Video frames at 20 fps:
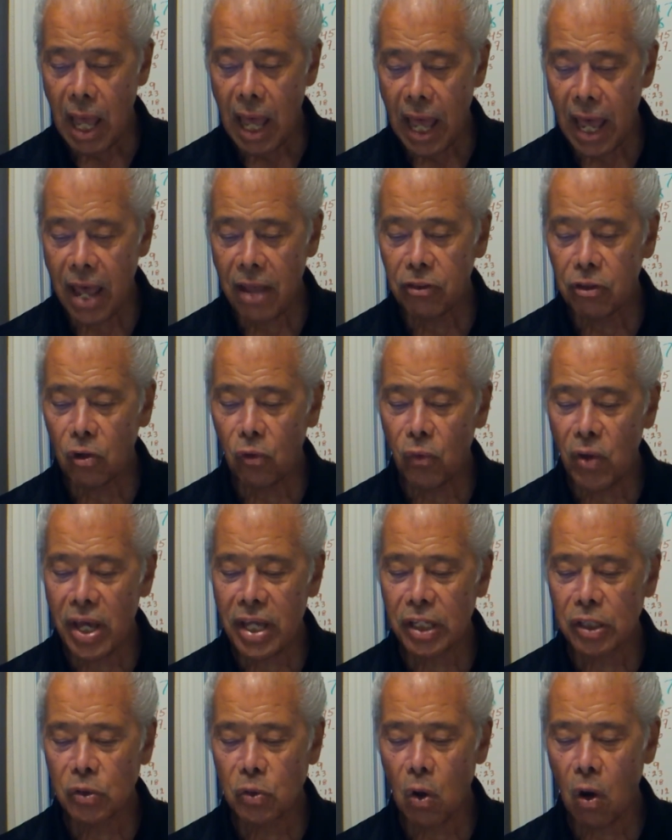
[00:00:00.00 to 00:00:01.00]
"And the
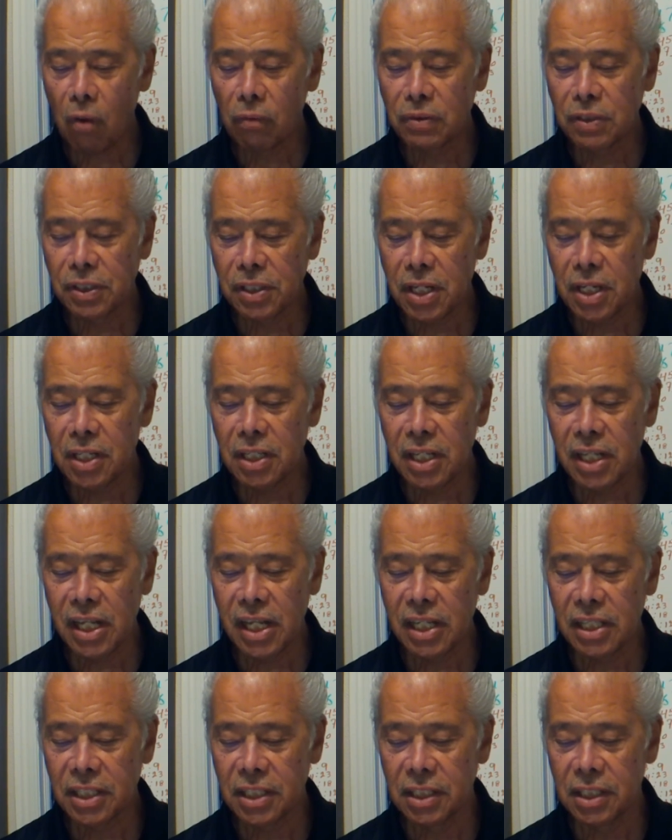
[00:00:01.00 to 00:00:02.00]
wages of sin
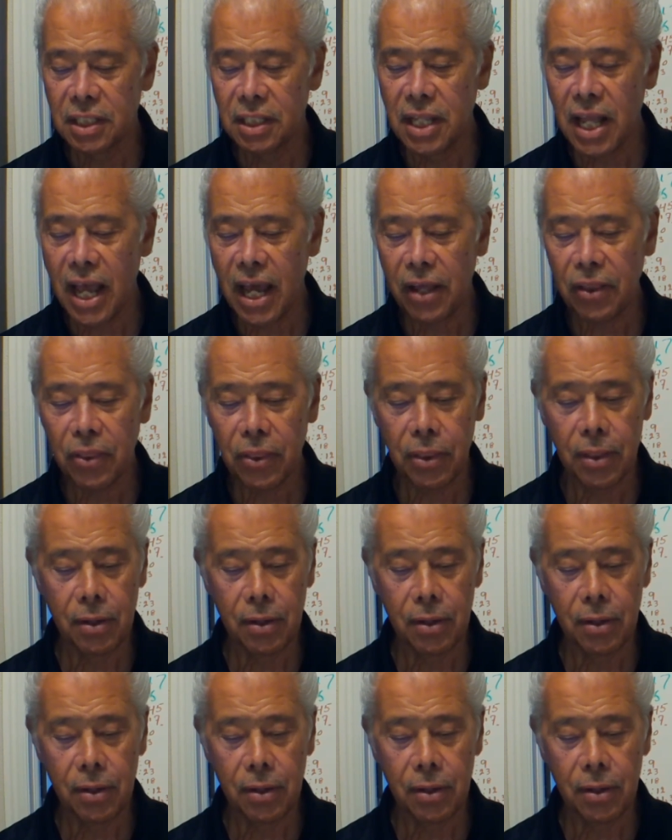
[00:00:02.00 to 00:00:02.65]
is death.